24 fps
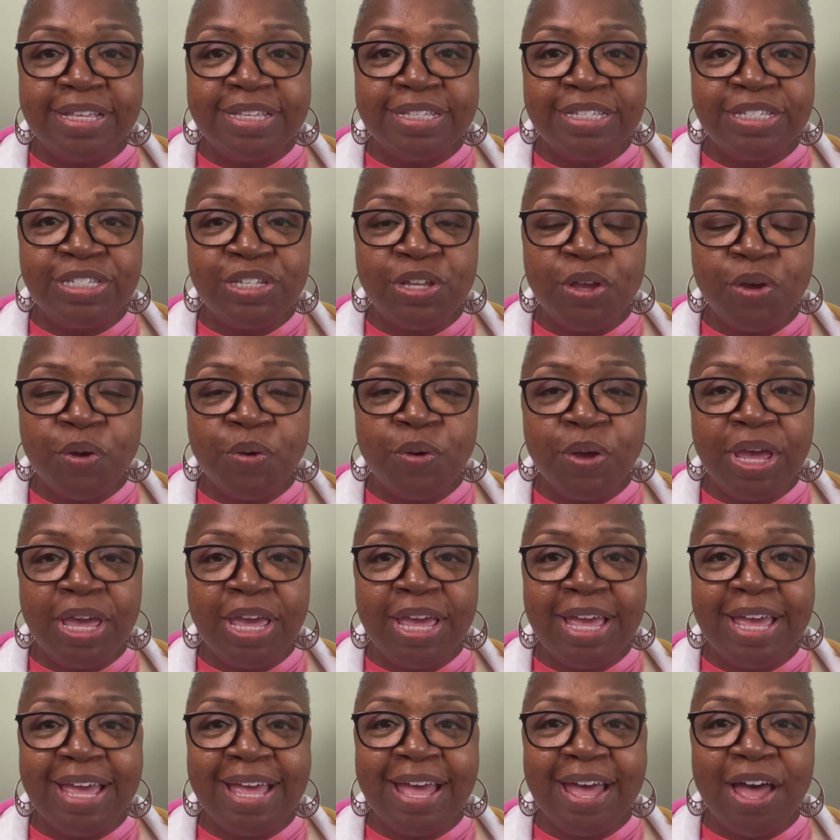So
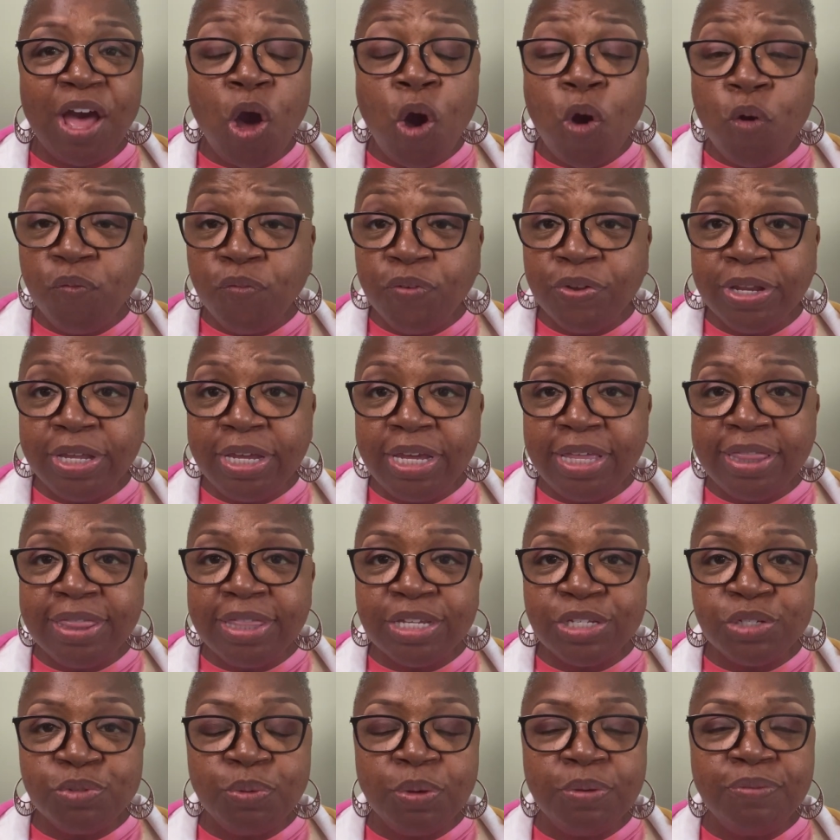hopefully
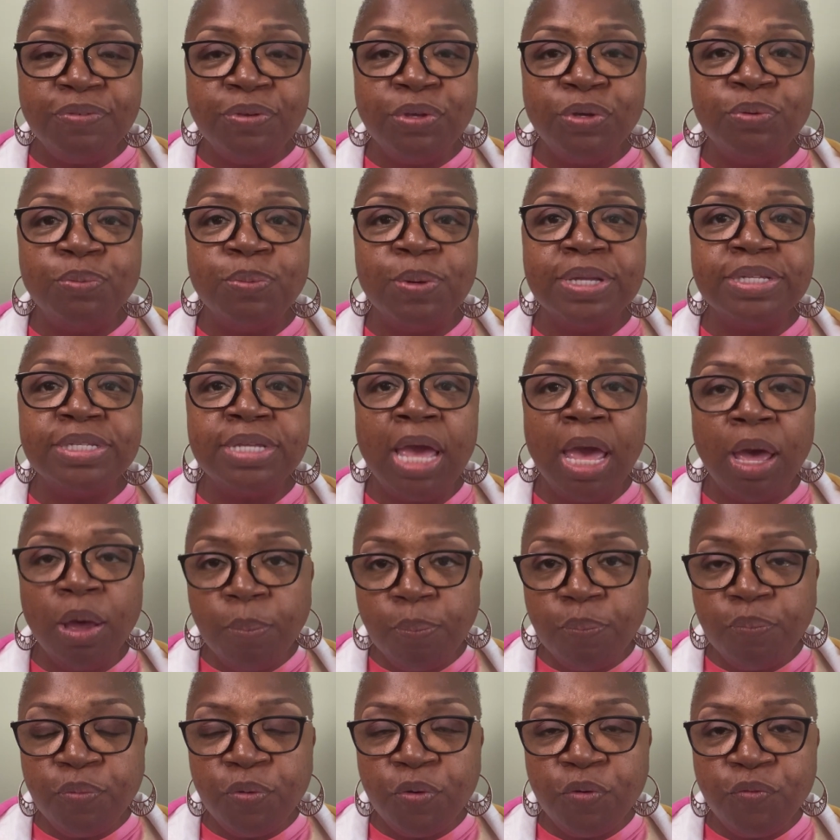this review was
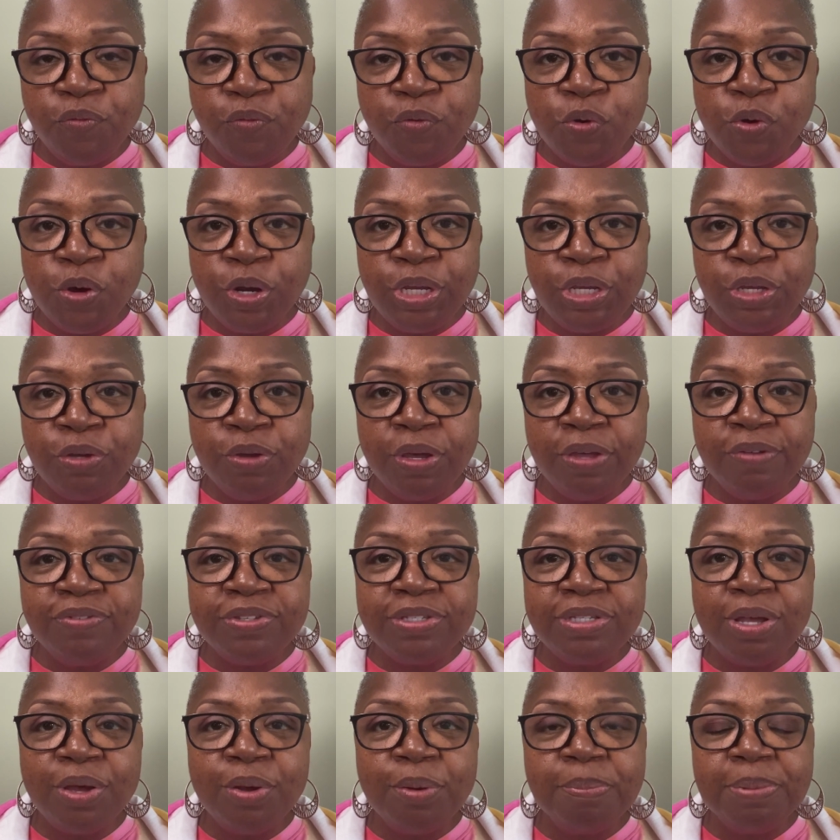helpful for you. If
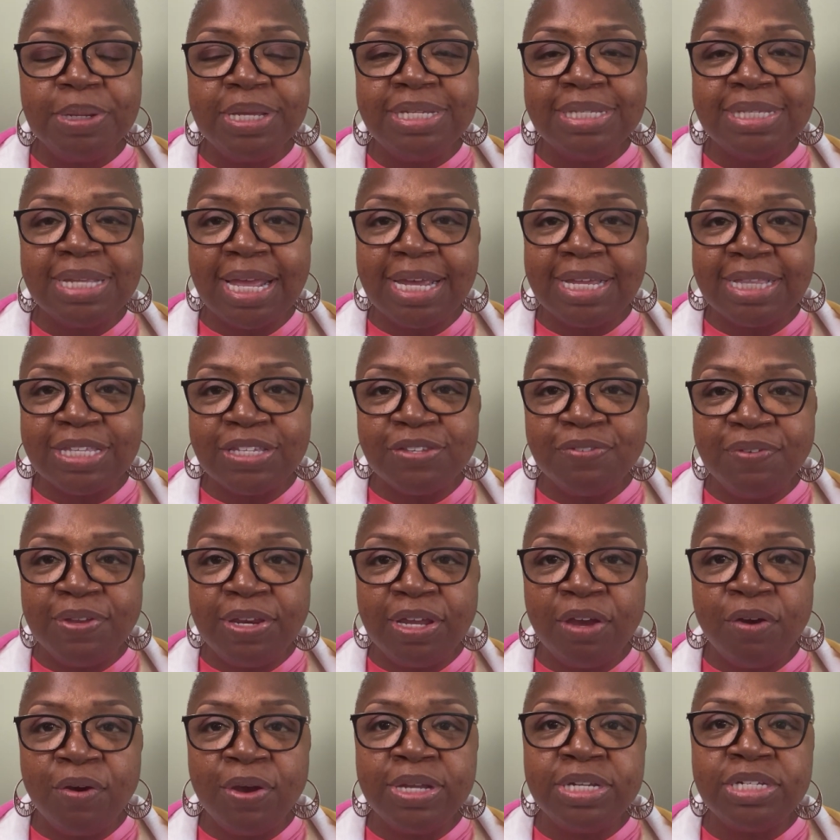so, please like this
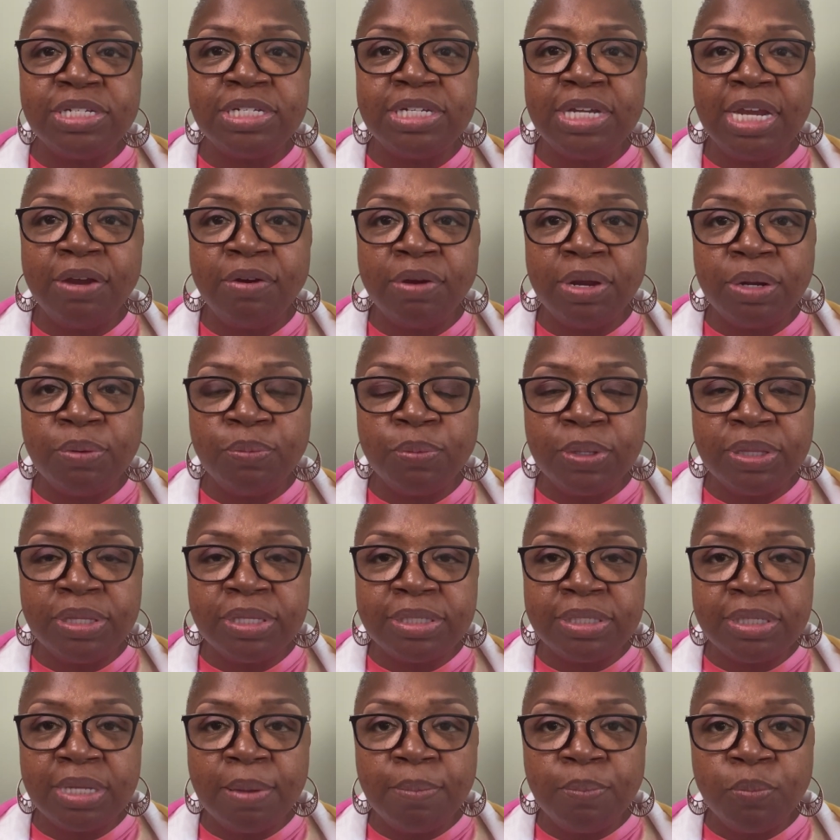video and share it with
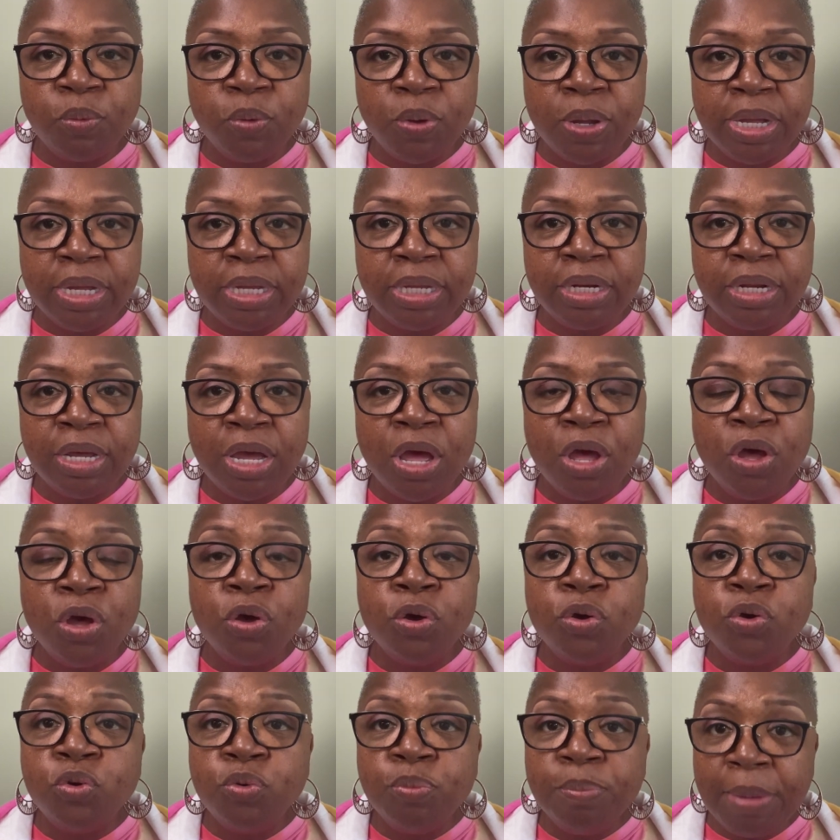someone
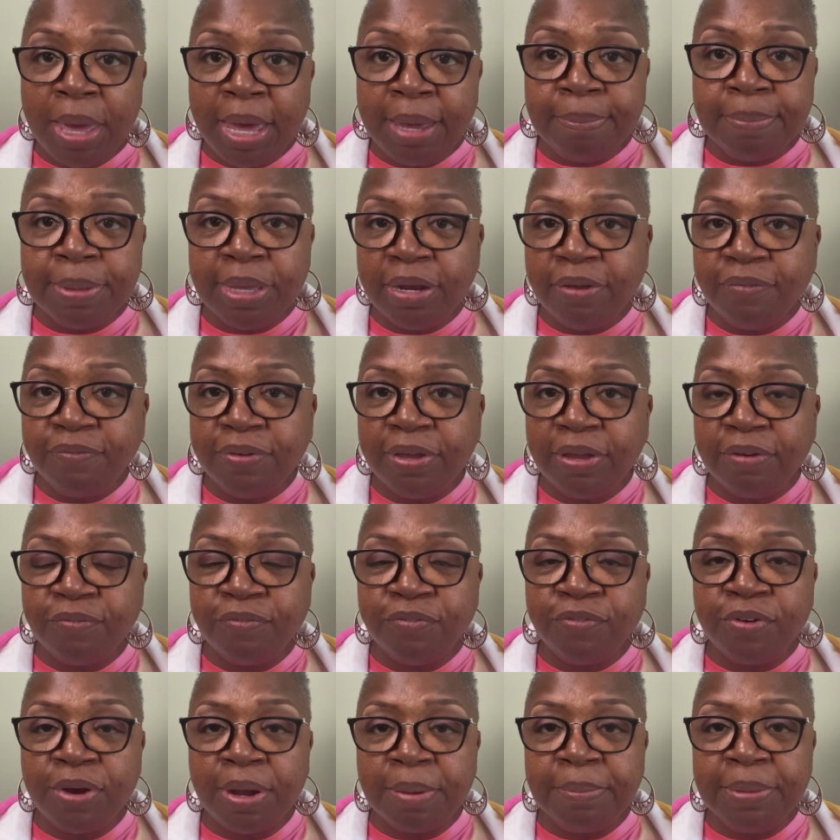who may benefit
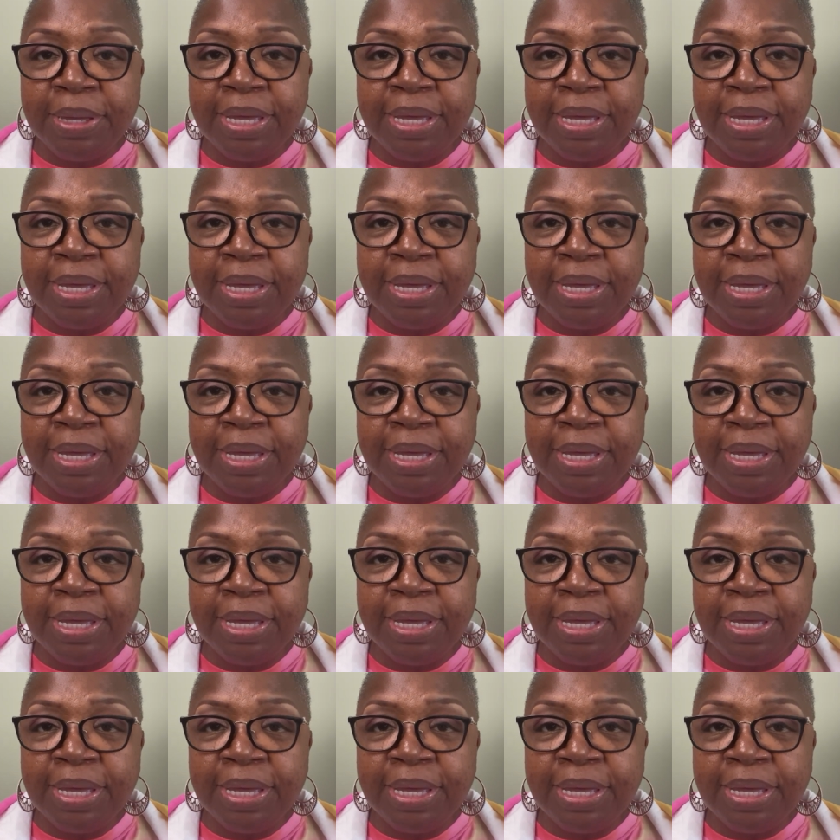from